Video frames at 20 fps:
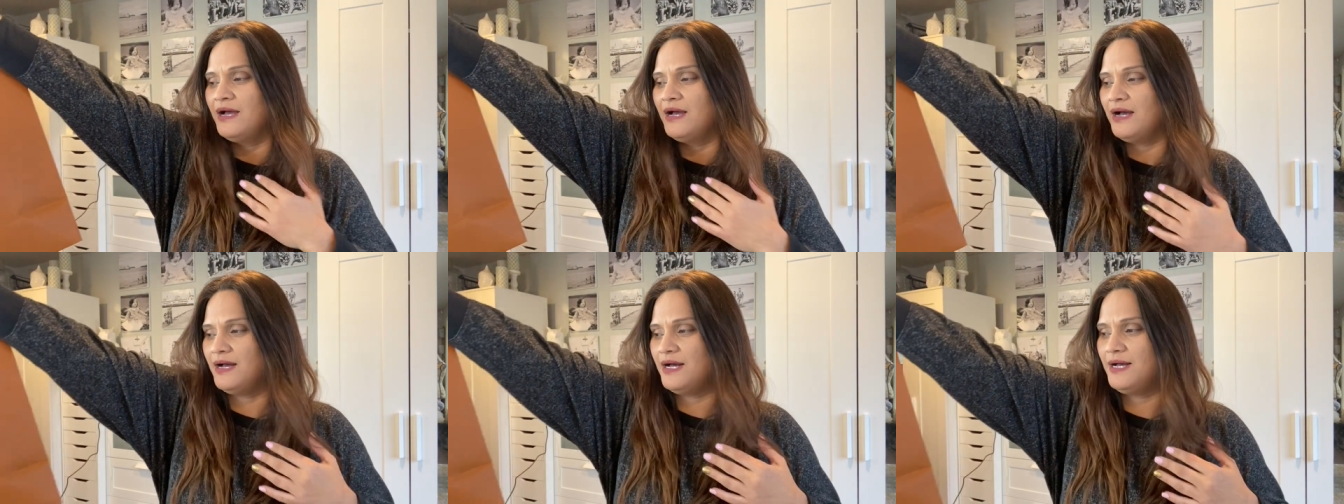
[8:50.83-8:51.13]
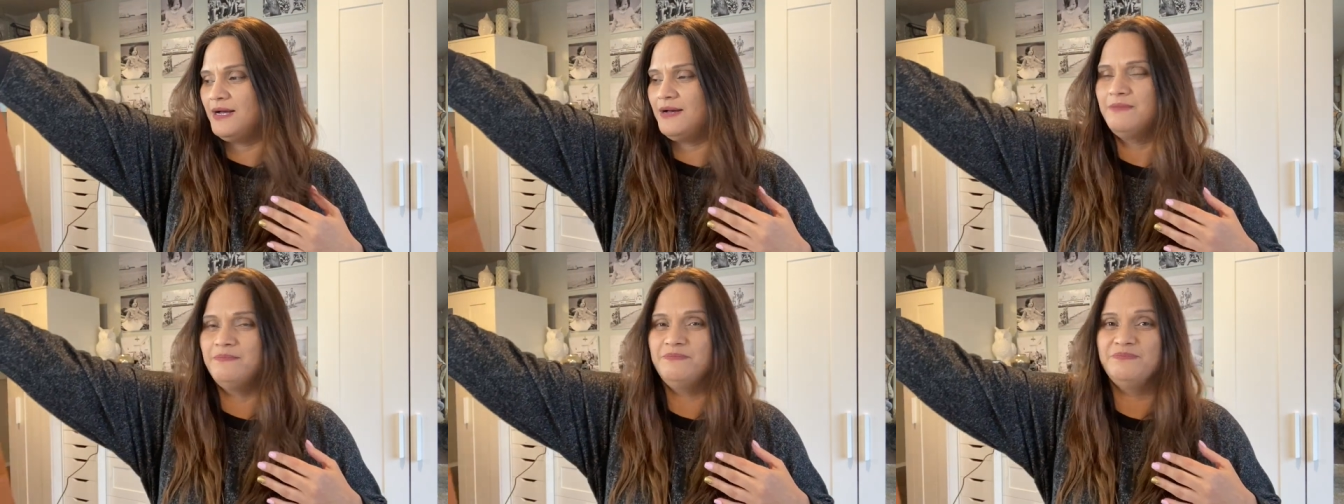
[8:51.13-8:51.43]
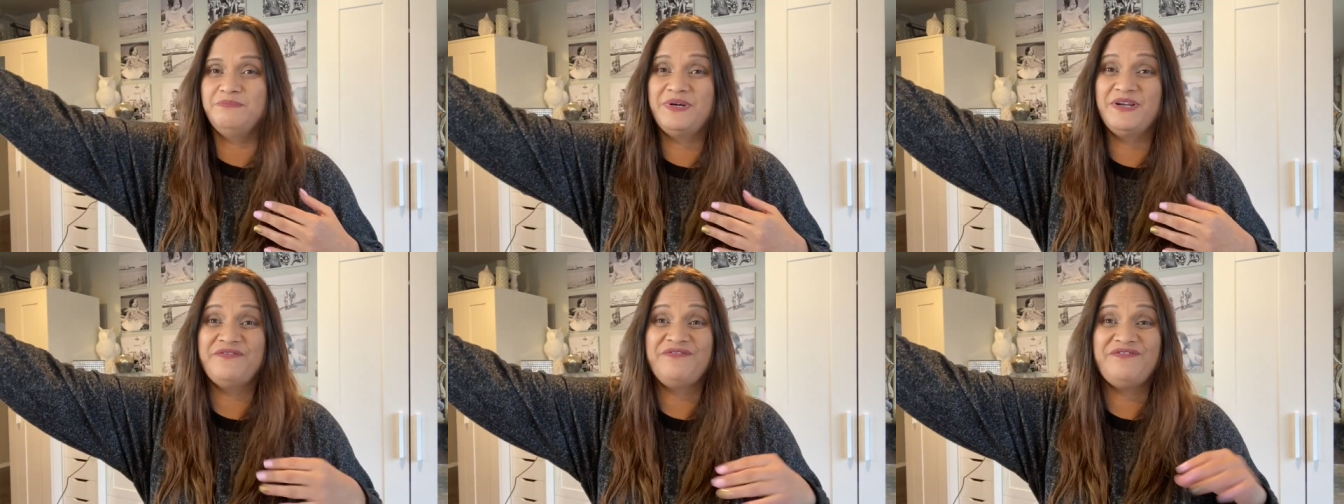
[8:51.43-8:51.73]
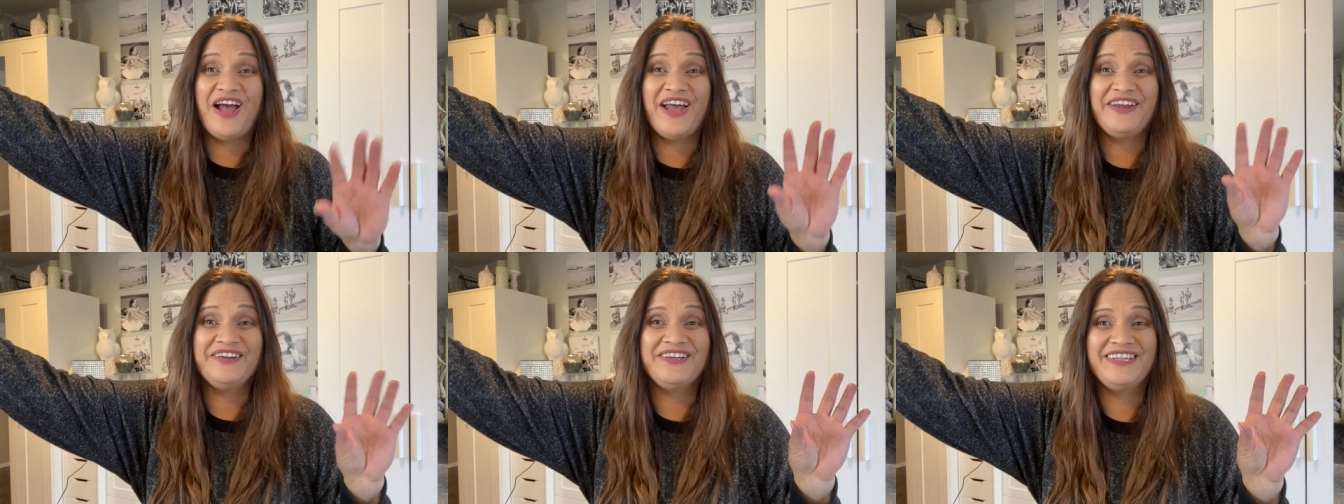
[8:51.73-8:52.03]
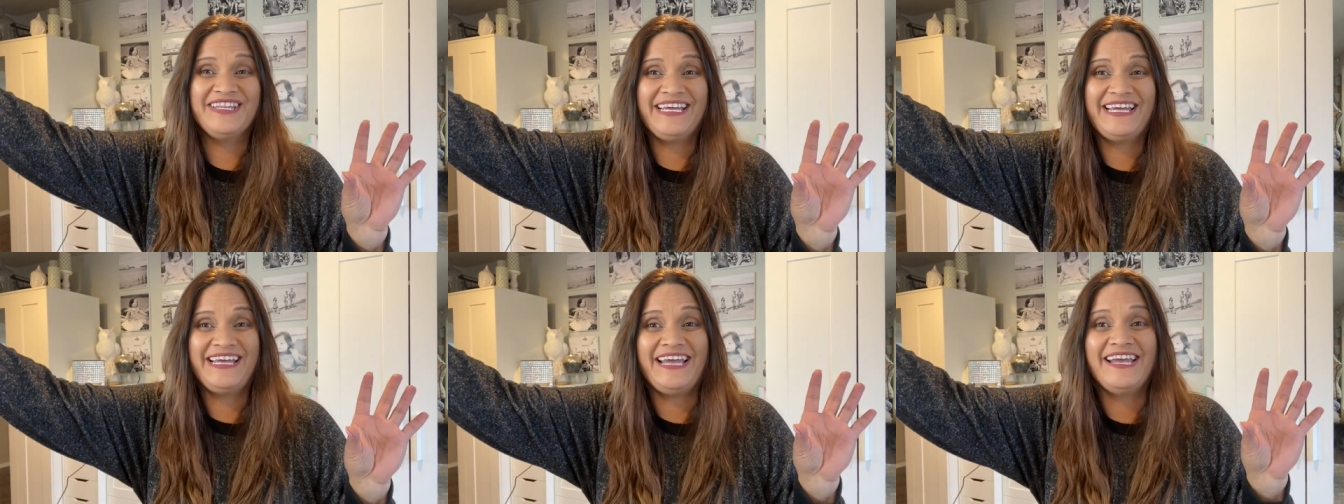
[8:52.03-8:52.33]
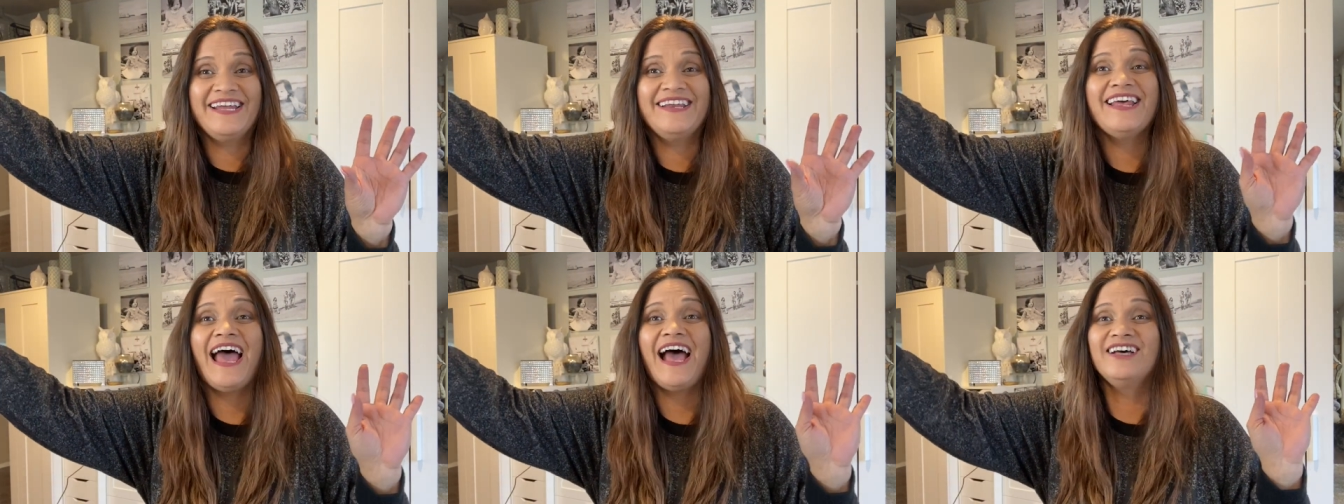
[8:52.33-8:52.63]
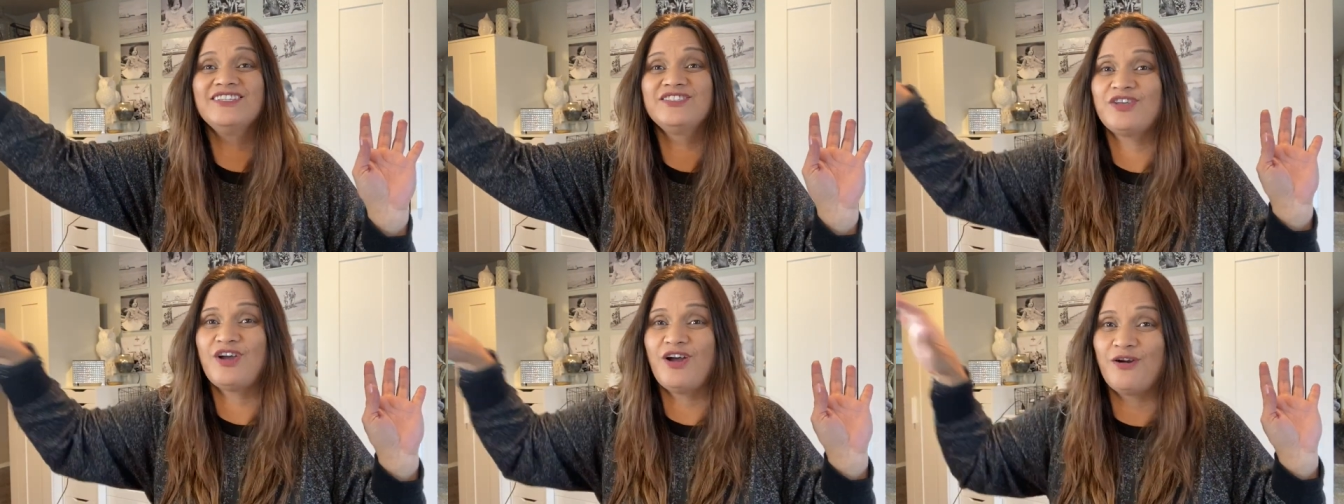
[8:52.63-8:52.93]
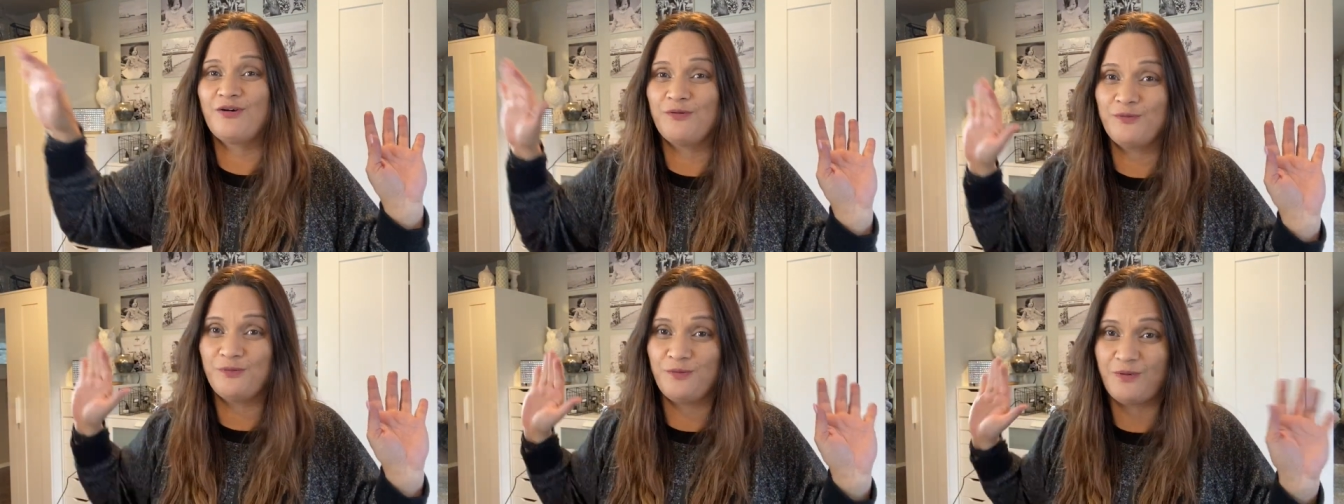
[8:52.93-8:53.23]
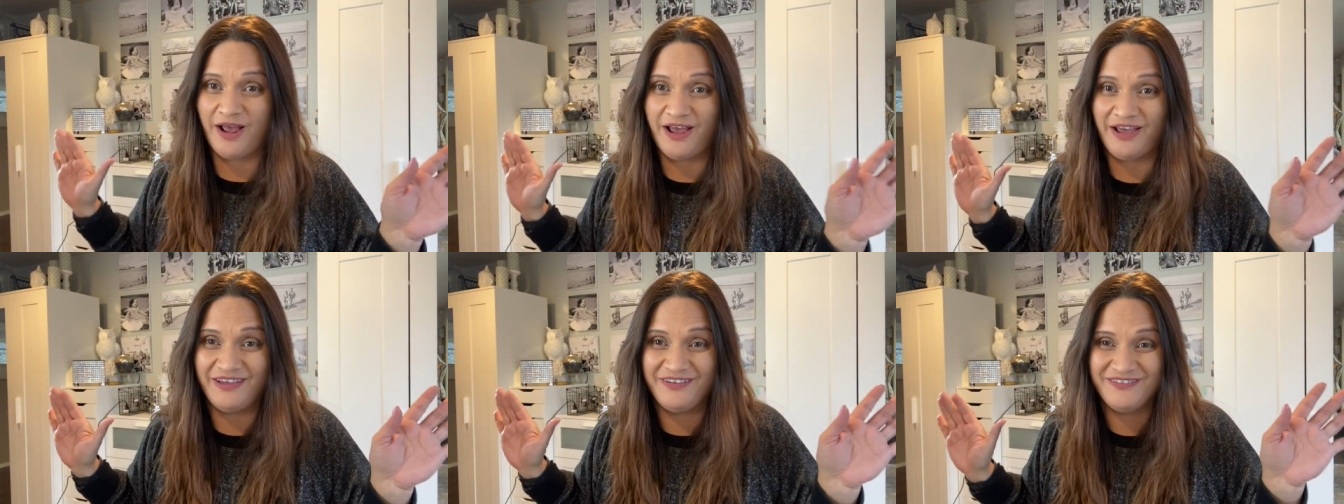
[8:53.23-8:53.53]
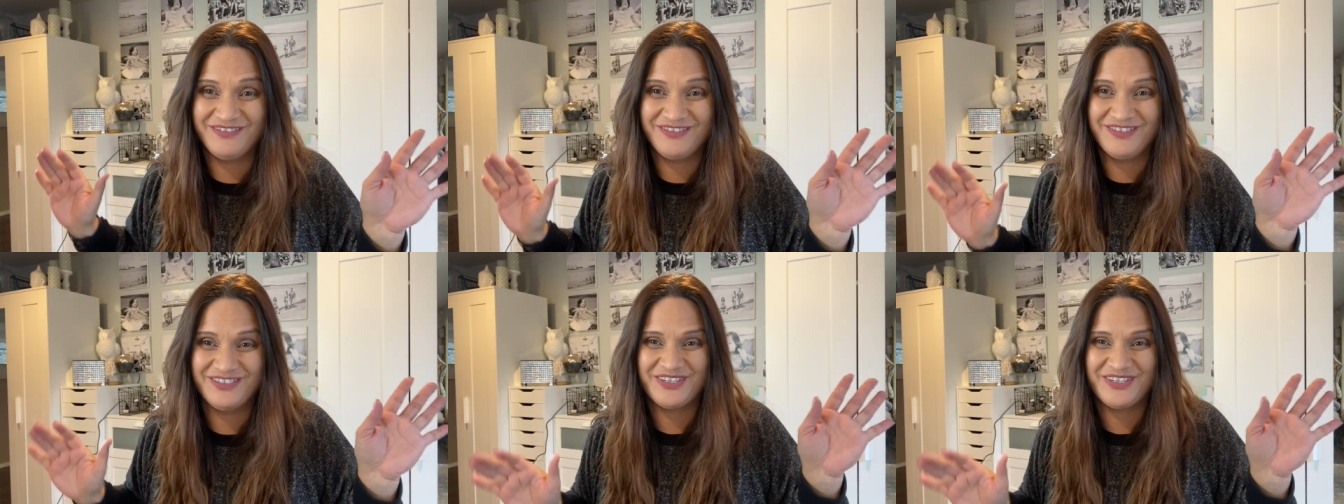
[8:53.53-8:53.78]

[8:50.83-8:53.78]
um, but finally it has arrived.